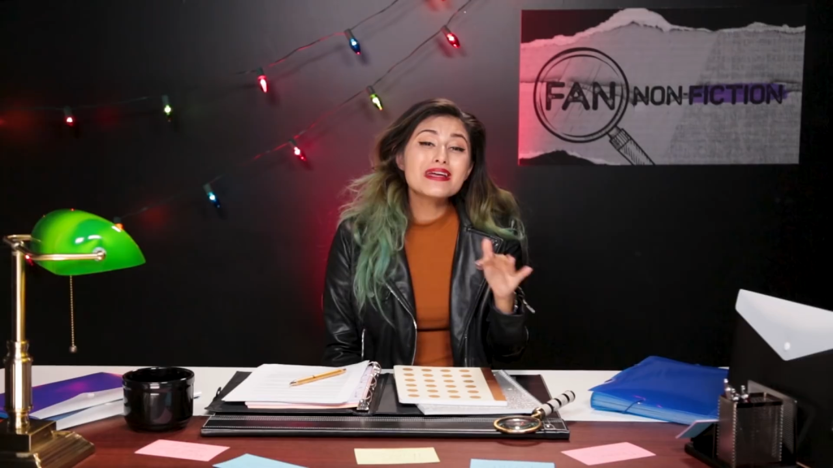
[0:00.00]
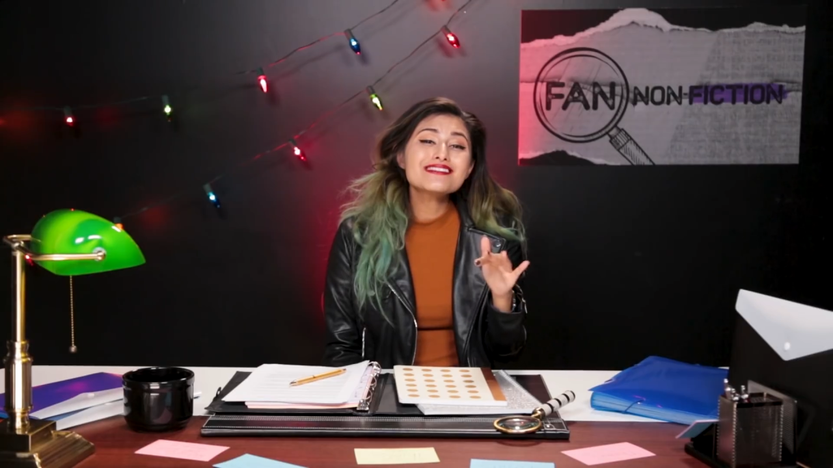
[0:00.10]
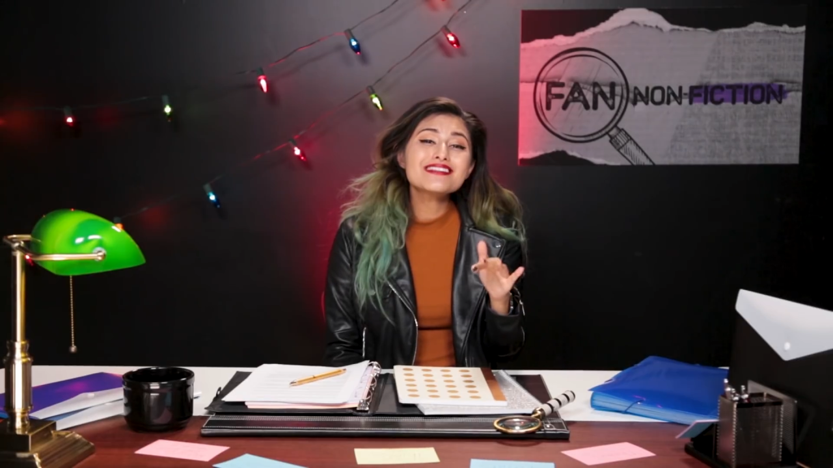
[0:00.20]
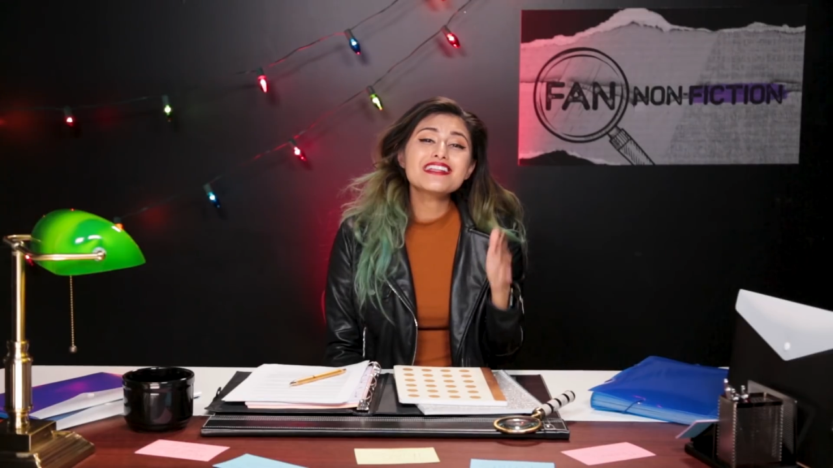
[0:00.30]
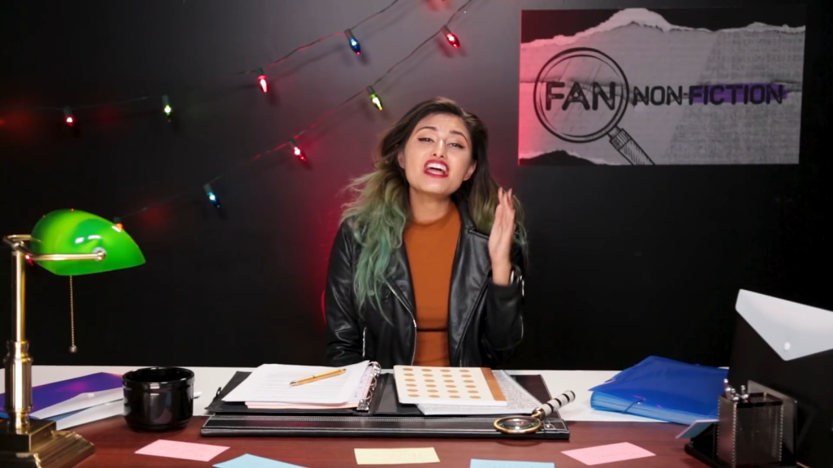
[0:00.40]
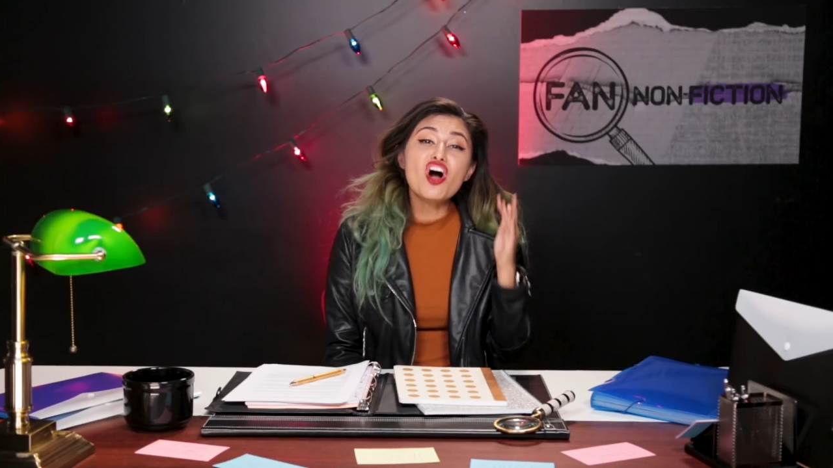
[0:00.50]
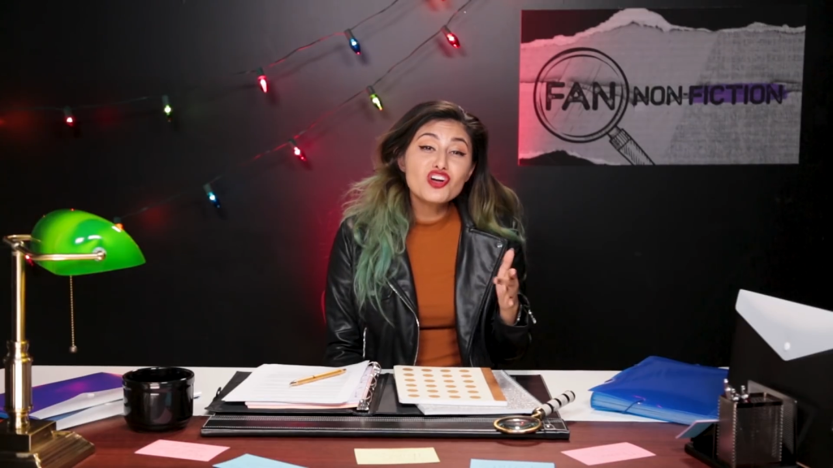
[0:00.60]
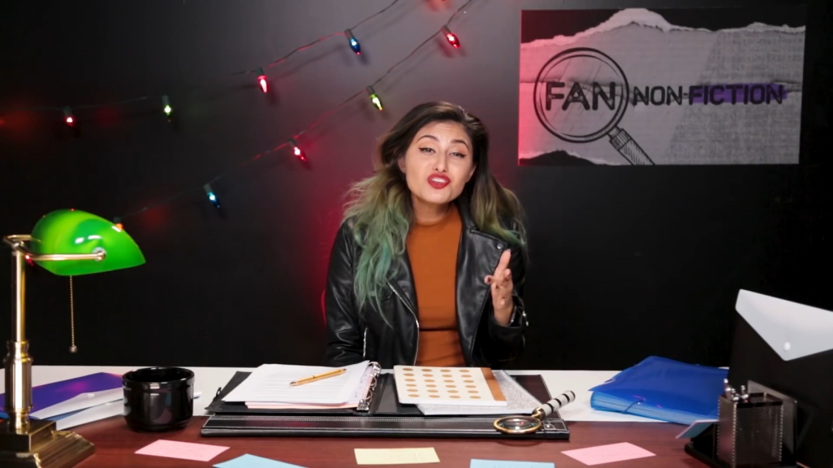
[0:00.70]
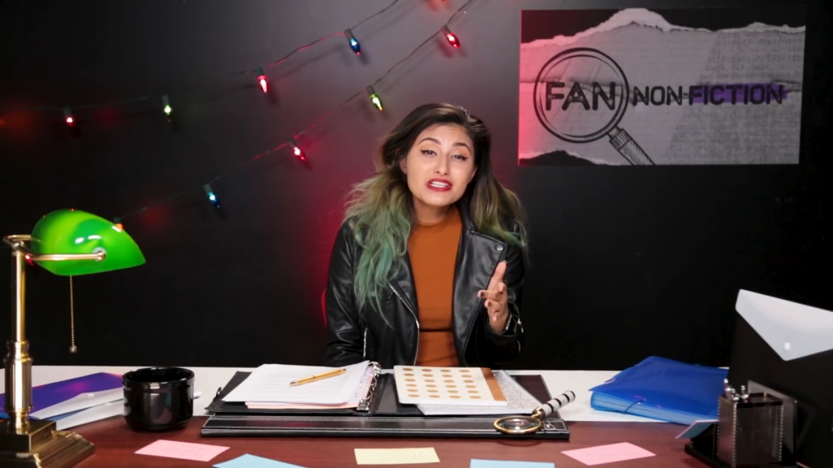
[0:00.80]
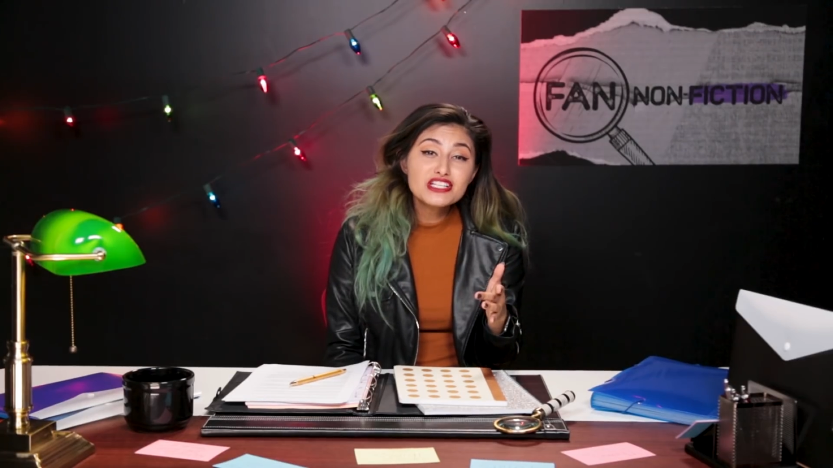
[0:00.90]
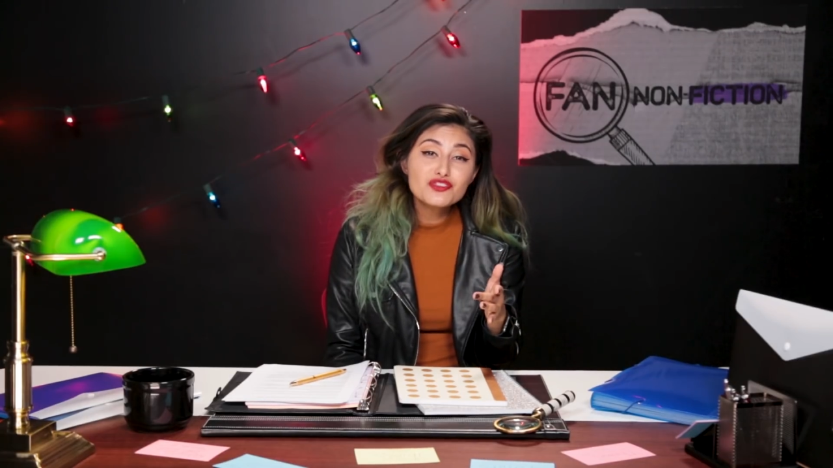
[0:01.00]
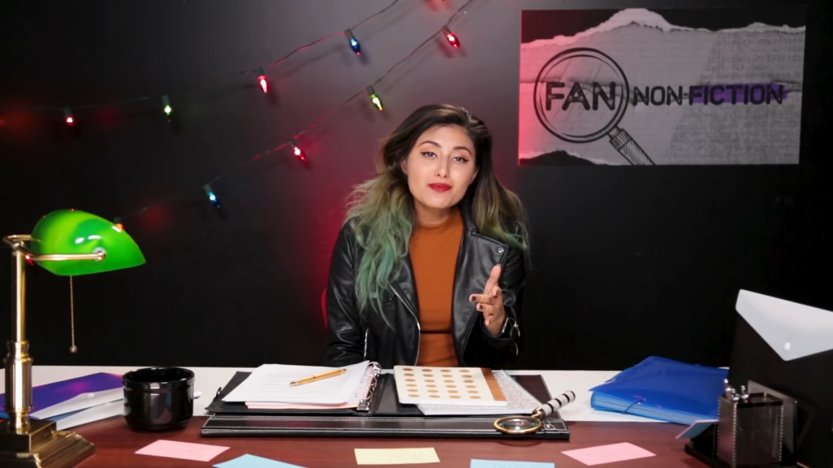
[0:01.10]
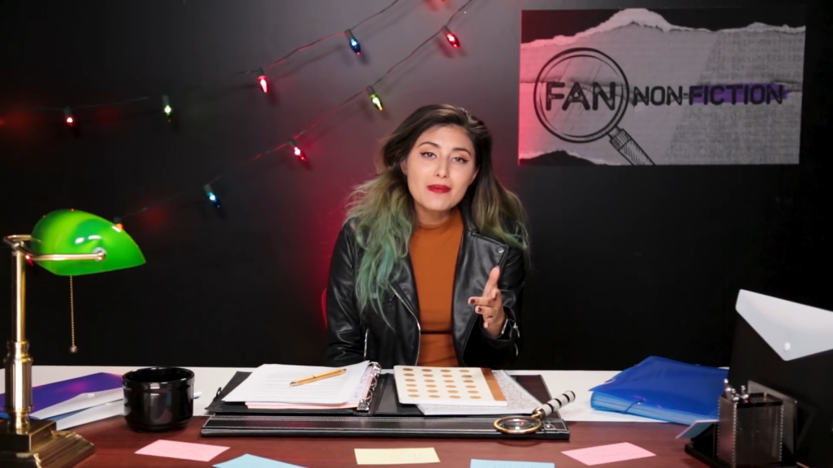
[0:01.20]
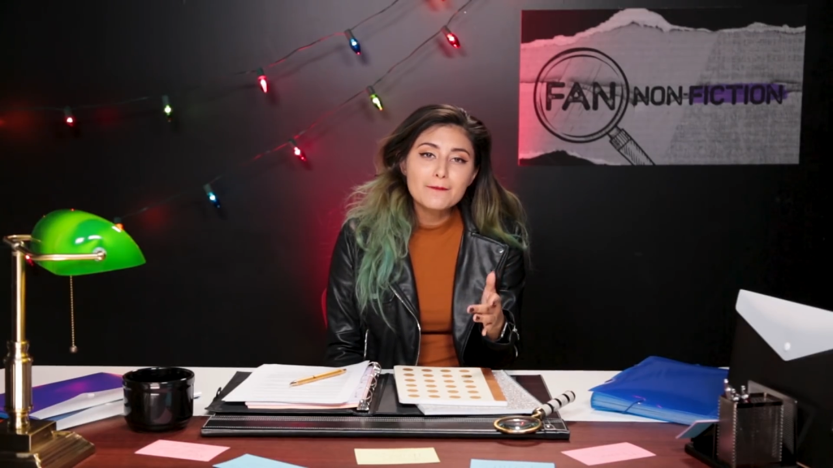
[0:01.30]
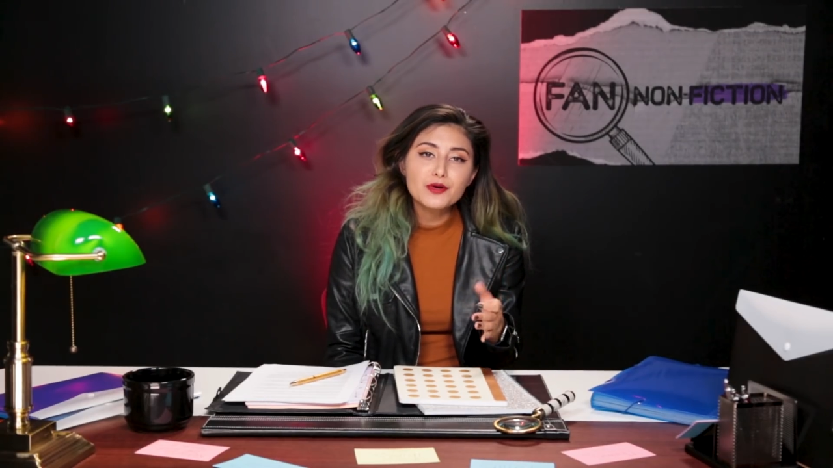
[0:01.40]
basically all you need to
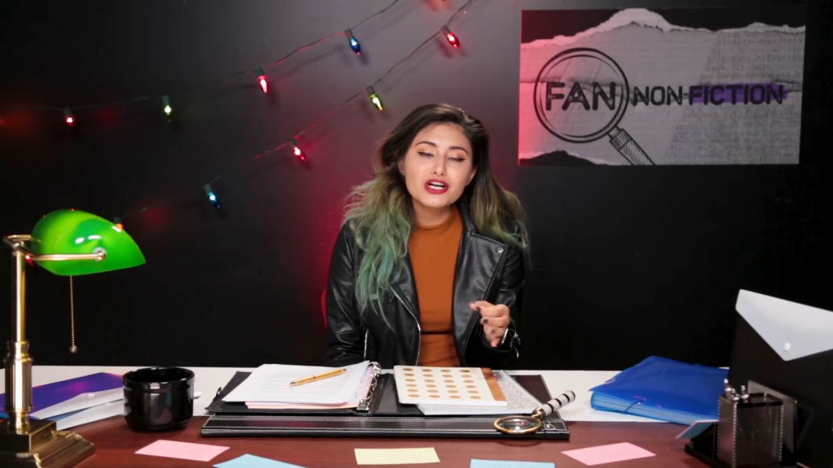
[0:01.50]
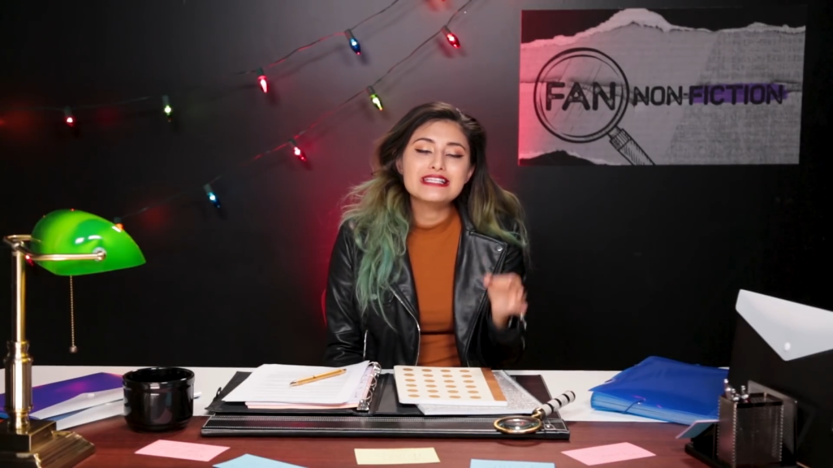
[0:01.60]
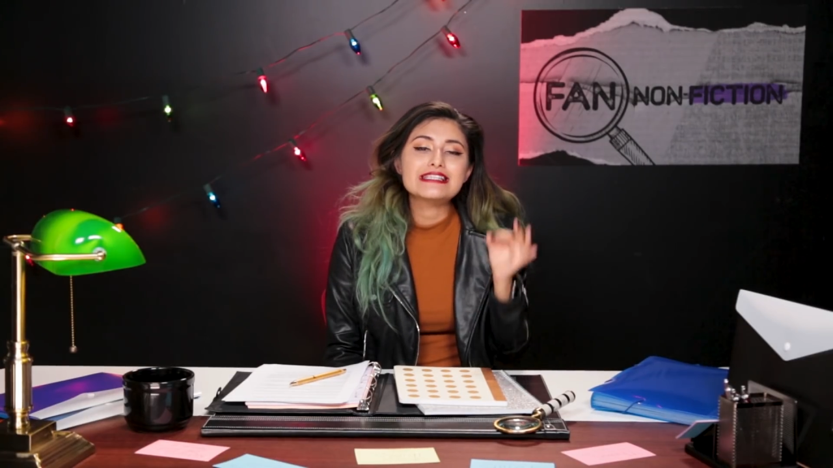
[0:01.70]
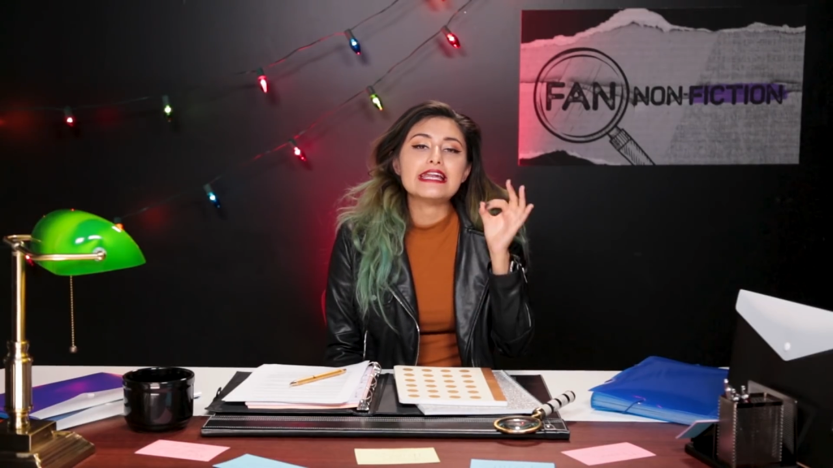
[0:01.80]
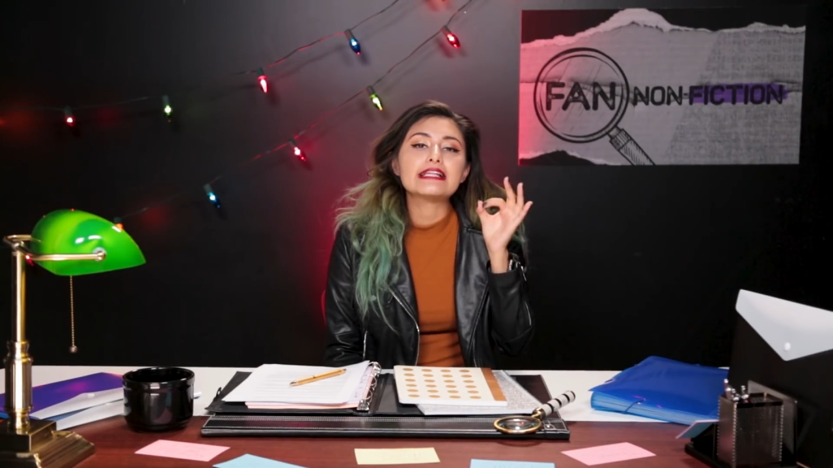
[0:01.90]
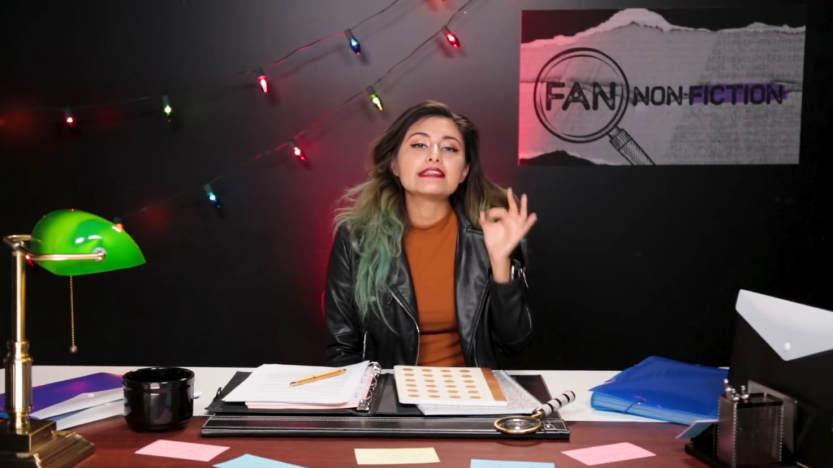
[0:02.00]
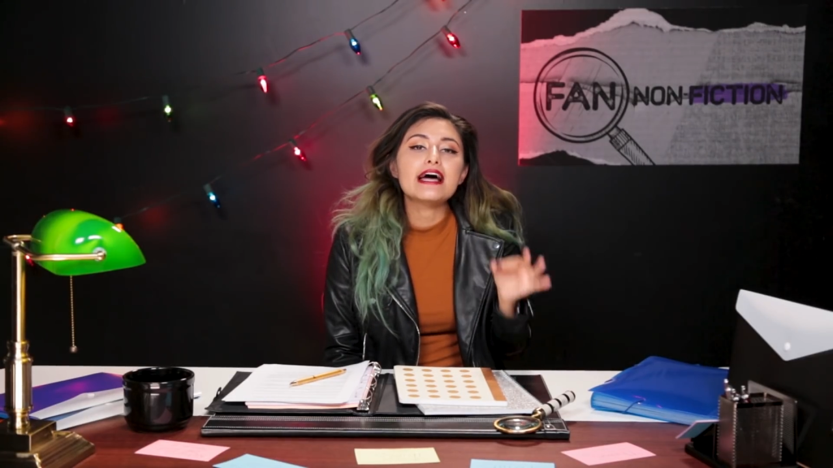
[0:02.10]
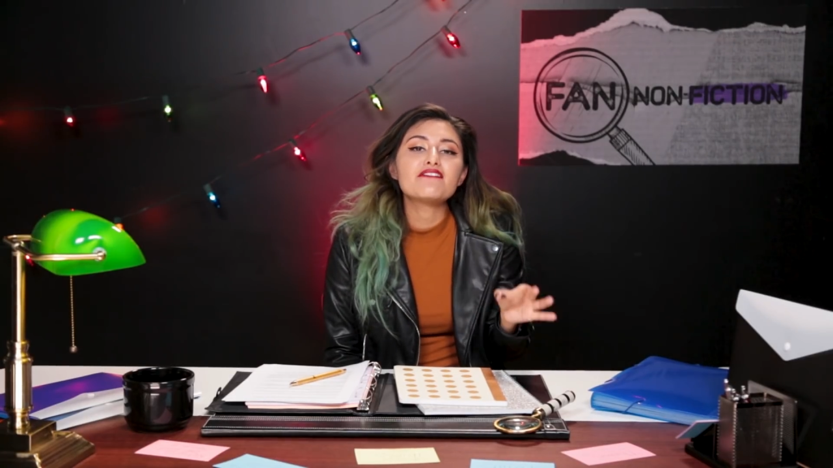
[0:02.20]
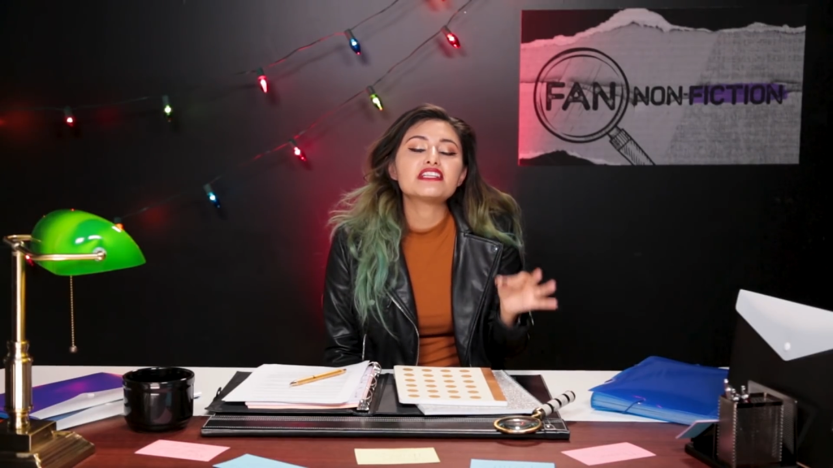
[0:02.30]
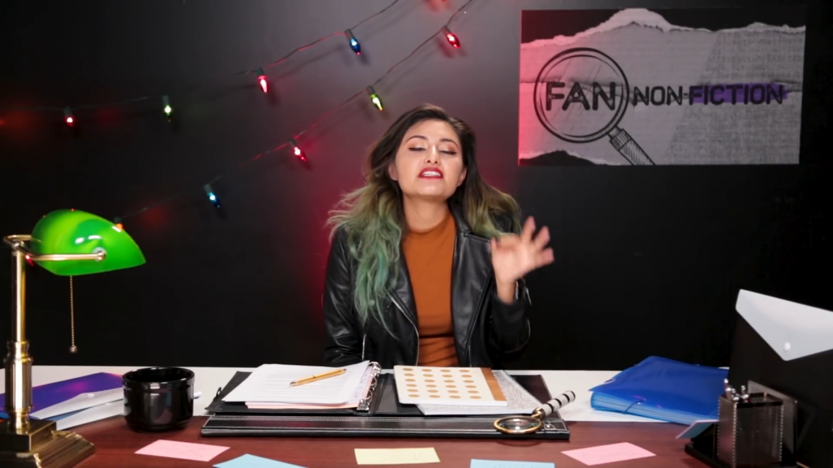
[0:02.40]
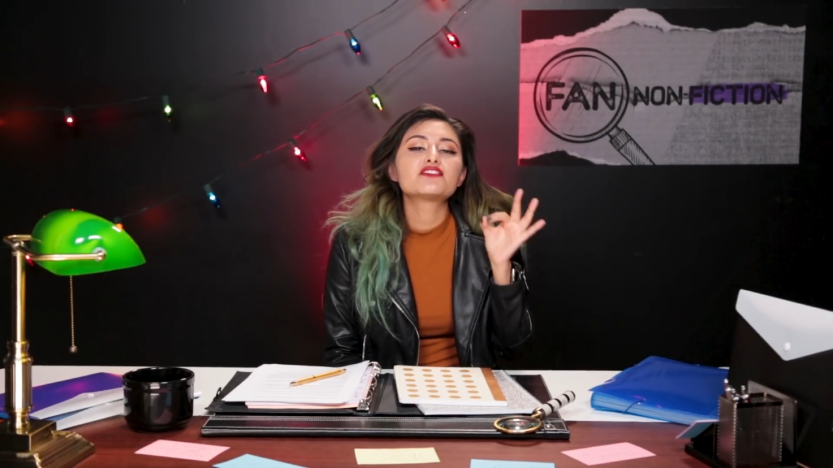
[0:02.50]
remember is that Eleven